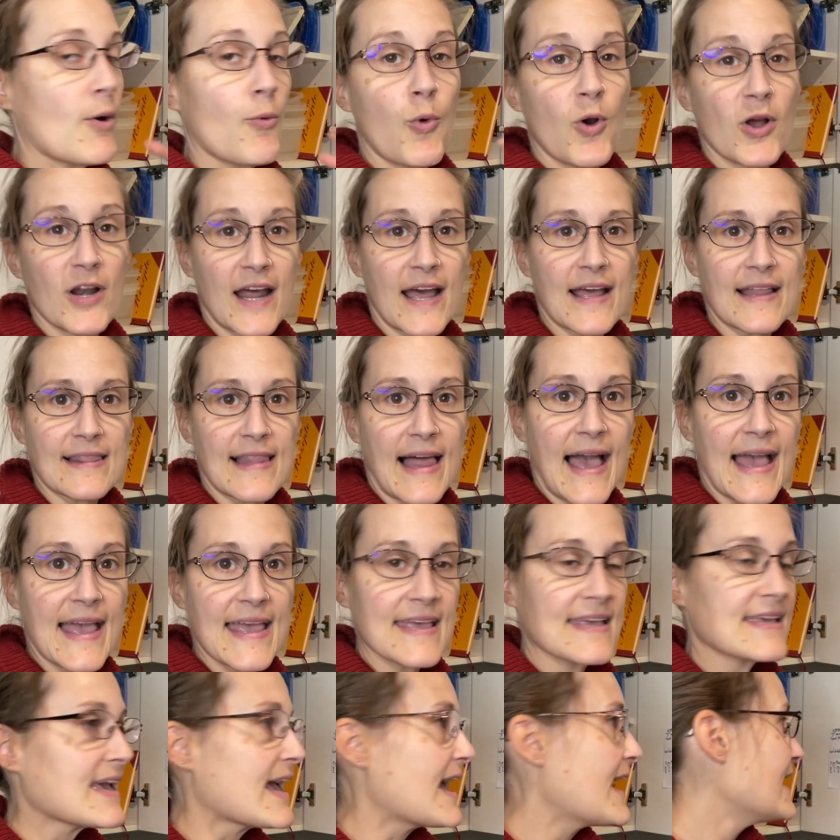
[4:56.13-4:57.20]
what I
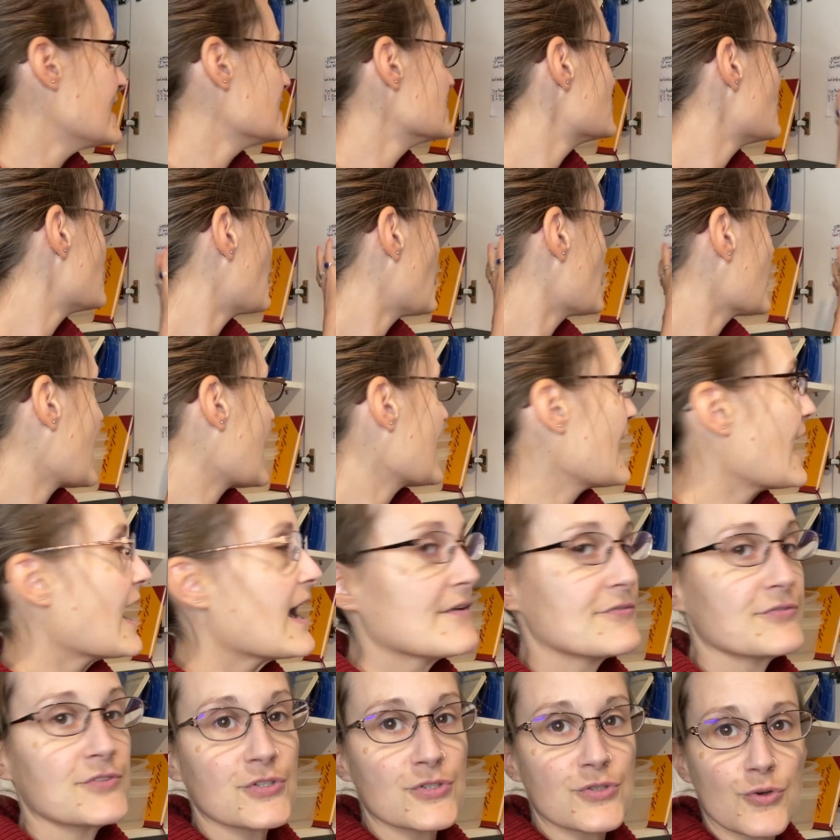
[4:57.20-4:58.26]
like and what I
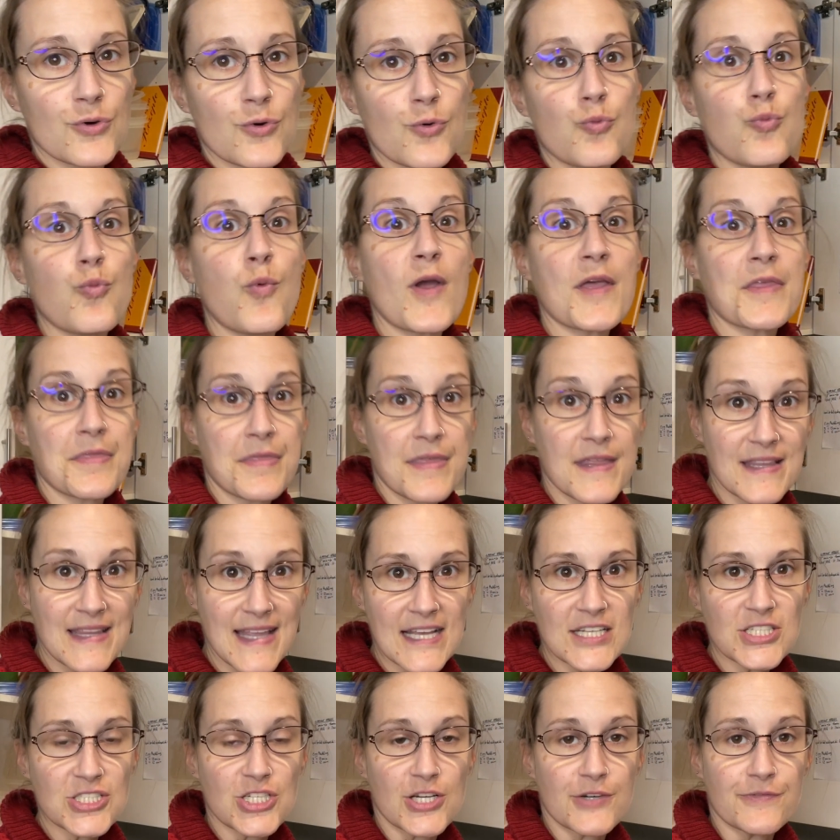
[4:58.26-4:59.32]
have to do with the
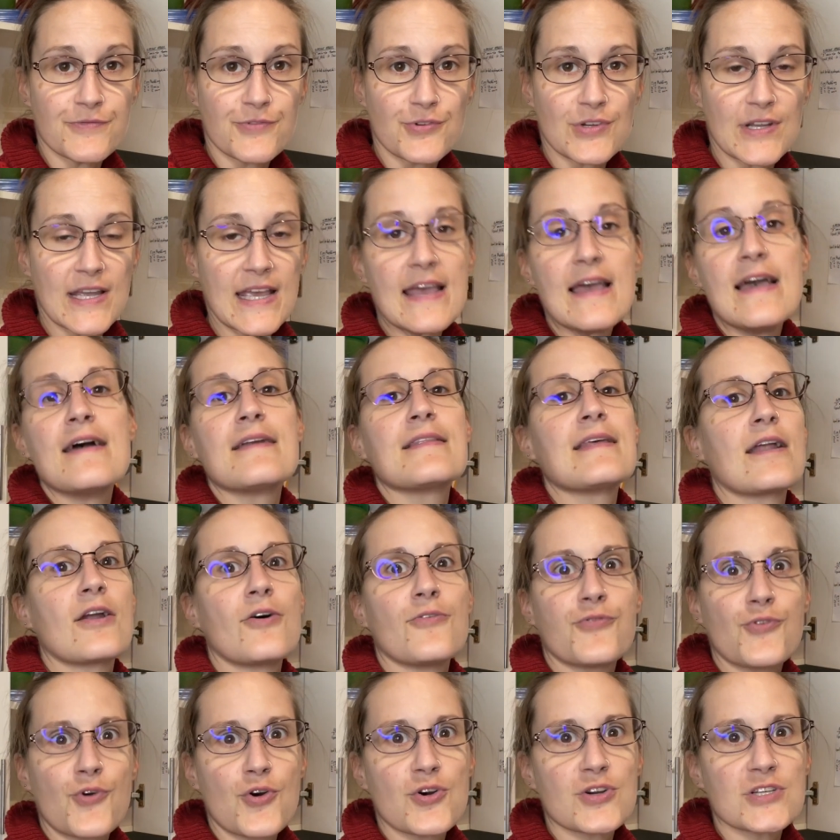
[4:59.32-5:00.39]
Ninja Foodi. Then
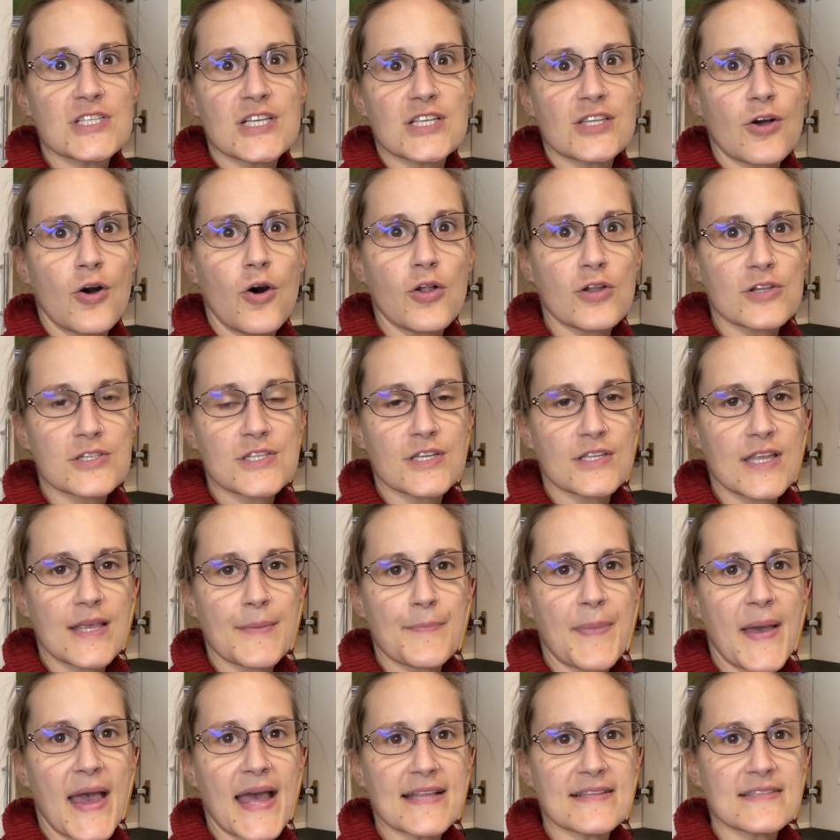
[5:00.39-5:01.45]
of course it also
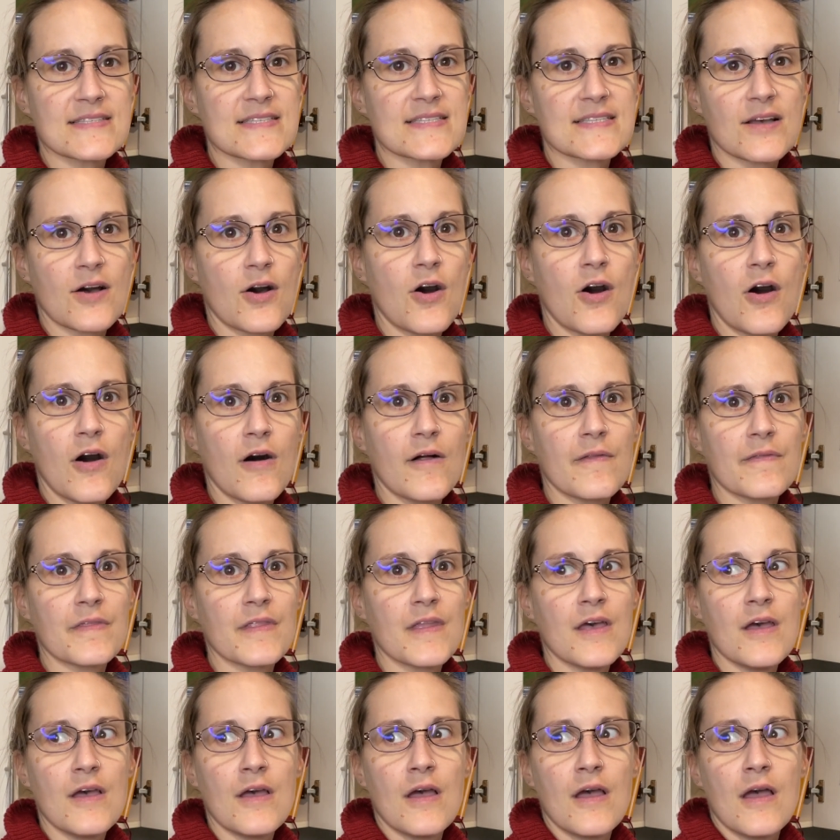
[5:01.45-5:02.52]
depends
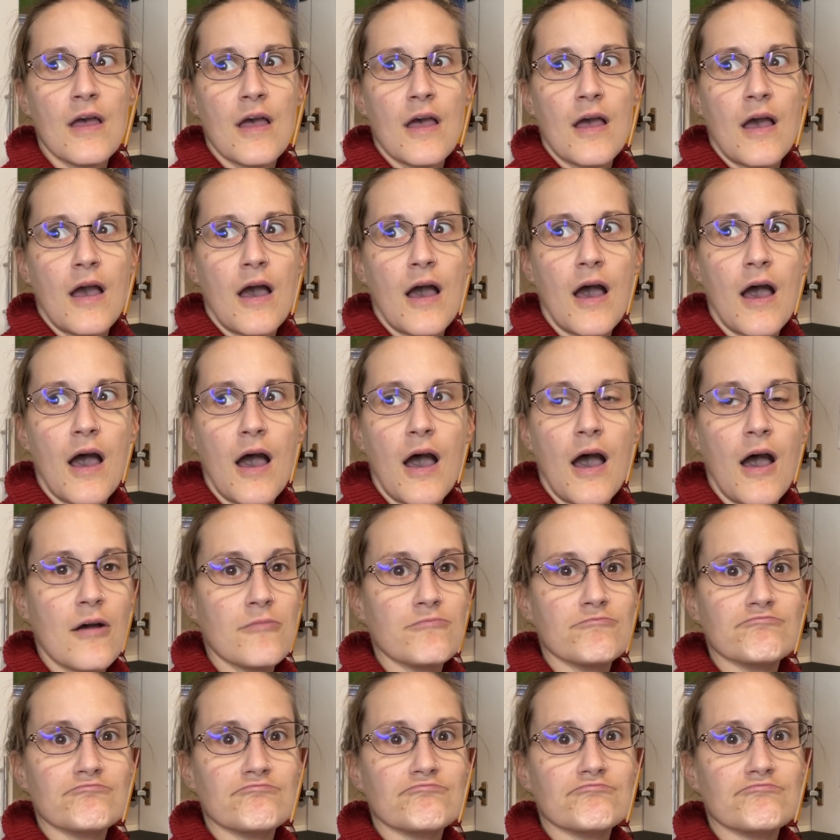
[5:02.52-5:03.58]
on
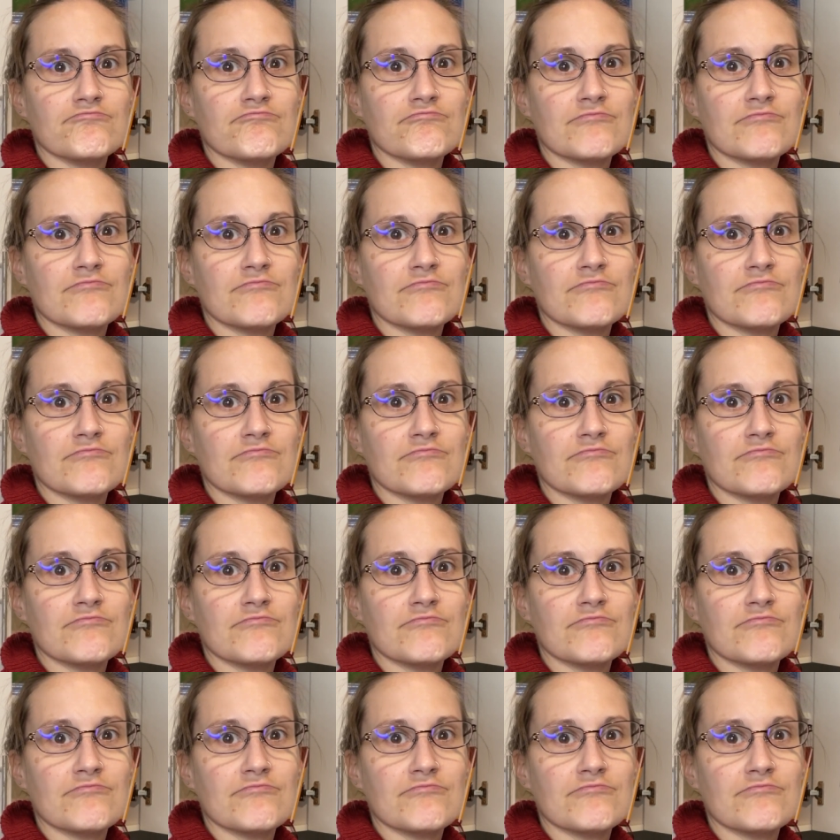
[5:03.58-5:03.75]
um